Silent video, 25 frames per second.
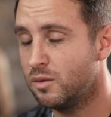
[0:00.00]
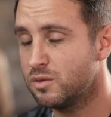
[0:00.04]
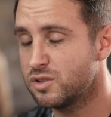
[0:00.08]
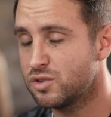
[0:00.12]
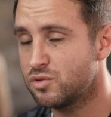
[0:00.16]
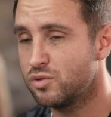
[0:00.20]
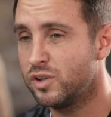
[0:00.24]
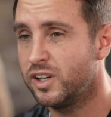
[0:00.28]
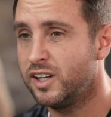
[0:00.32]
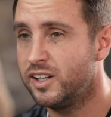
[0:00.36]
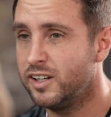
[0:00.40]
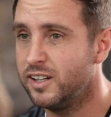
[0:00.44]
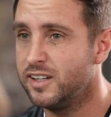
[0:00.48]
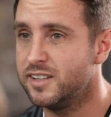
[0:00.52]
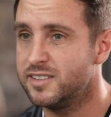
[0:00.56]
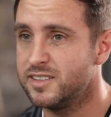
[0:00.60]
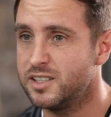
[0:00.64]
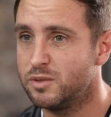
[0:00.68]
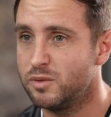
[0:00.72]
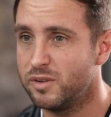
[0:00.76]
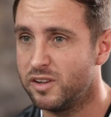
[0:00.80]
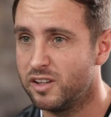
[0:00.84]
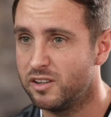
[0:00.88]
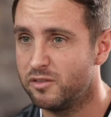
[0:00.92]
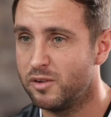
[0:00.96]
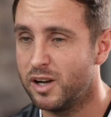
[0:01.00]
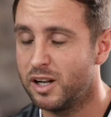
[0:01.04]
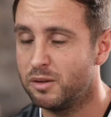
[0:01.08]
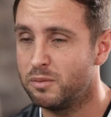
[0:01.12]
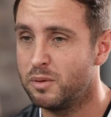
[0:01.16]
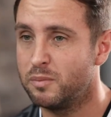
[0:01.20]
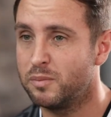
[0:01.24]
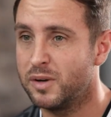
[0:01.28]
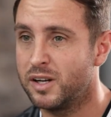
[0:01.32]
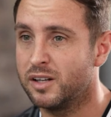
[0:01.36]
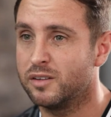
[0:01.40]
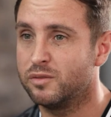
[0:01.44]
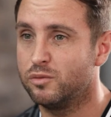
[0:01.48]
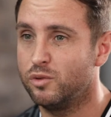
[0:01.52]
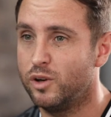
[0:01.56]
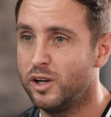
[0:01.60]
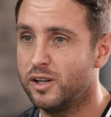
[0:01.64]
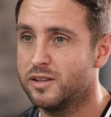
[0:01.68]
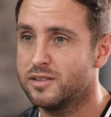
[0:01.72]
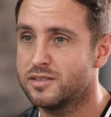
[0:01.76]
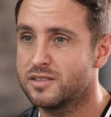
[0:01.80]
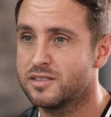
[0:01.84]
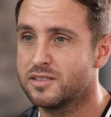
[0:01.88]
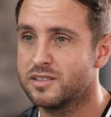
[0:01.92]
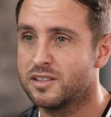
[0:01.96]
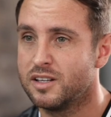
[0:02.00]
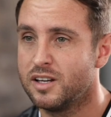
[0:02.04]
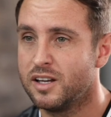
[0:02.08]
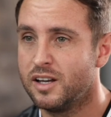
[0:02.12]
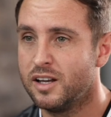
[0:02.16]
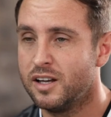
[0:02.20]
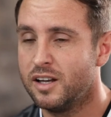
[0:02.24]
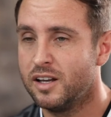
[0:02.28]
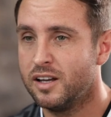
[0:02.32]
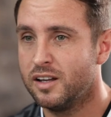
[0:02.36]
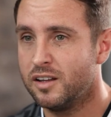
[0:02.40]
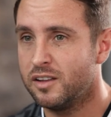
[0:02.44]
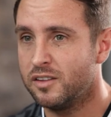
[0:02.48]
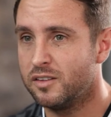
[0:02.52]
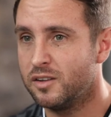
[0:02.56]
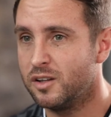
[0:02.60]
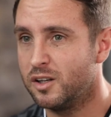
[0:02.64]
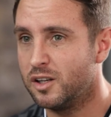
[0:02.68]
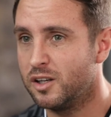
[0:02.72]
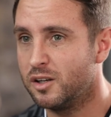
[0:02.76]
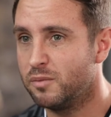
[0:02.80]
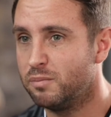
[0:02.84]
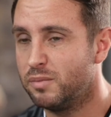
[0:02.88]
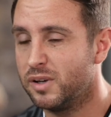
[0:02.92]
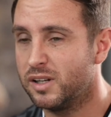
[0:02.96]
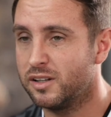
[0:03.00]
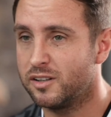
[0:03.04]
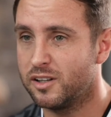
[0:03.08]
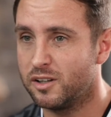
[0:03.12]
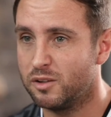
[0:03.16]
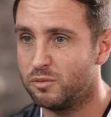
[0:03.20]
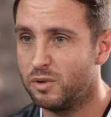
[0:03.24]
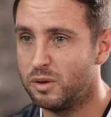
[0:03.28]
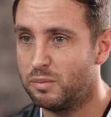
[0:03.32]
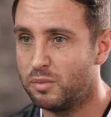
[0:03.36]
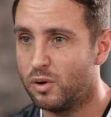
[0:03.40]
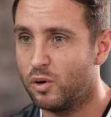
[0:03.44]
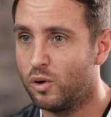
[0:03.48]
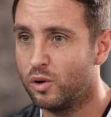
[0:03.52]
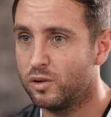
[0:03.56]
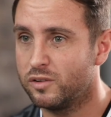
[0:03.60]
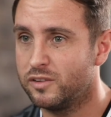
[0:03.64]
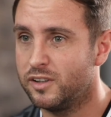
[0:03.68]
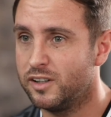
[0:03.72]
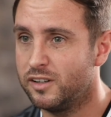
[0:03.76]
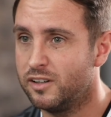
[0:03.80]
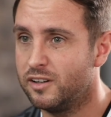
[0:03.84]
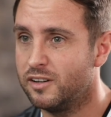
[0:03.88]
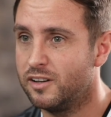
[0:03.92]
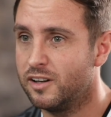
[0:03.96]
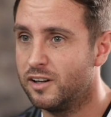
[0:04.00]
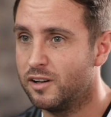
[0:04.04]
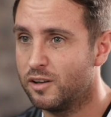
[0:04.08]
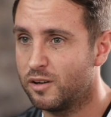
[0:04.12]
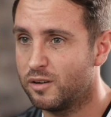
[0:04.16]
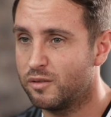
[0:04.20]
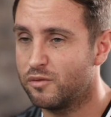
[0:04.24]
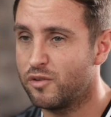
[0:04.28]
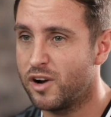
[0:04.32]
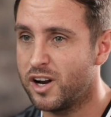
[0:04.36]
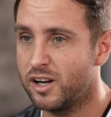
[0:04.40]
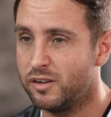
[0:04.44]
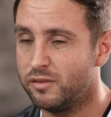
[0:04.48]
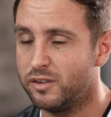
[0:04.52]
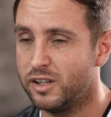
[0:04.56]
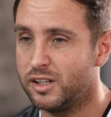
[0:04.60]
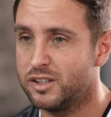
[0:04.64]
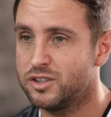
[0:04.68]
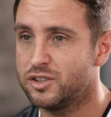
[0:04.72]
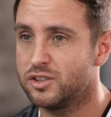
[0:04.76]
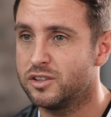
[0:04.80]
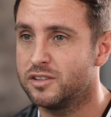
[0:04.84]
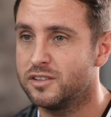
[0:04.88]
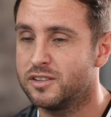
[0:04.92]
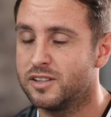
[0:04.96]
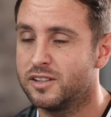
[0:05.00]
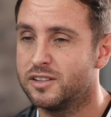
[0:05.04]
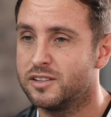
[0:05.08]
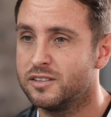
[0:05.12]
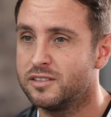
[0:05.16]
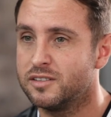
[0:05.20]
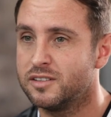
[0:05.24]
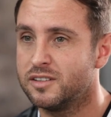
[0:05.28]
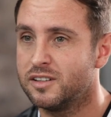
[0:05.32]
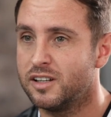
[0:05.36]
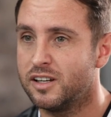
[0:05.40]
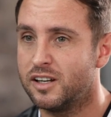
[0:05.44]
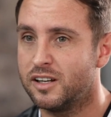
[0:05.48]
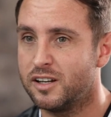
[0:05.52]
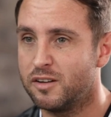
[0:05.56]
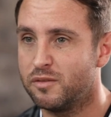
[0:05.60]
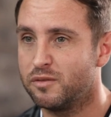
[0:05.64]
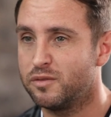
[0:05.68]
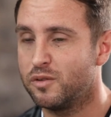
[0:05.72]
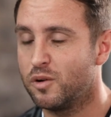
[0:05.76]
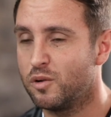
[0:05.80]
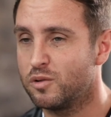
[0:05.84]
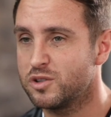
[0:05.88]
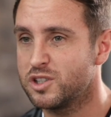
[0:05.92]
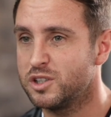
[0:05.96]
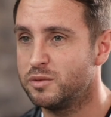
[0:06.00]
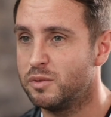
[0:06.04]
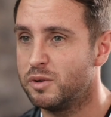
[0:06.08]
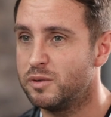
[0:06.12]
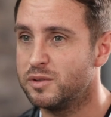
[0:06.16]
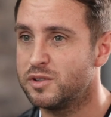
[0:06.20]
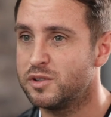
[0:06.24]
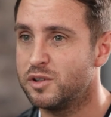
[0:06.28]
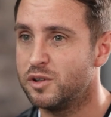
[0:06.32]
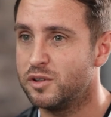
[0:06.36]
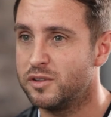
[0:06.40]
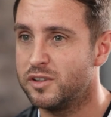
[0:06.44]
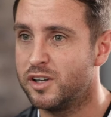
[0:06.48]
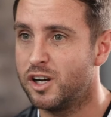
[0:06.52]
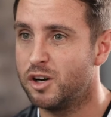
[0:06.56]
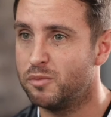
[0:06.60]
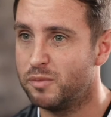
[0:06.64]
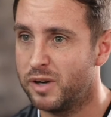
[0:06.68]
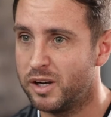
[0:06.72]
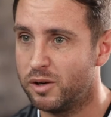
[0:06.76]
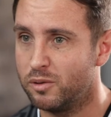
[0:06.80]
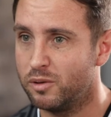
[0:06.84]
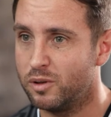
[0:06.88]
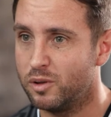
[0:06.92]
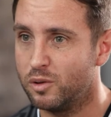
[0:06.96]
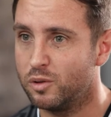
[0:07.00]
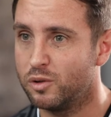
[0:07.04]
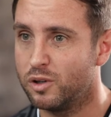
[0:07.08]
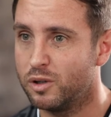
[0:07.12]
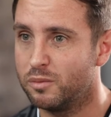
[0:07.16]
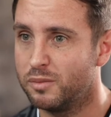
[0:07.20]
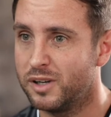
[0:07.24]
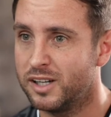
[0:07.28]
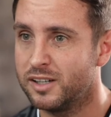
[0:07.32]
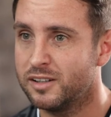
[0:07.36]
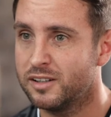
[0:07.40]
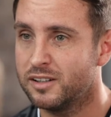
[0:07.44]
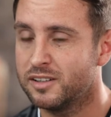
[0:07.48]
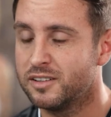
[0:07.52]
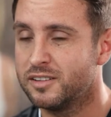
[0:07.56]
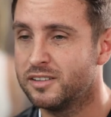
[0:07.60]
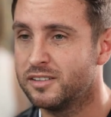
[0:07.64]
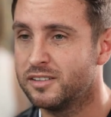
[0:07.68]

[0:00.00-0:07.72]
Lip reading: It was really easy with the Development Bank of Wales. The building that we bought needed a lot of renovation done, and unfortunately we were turned down by our local bank.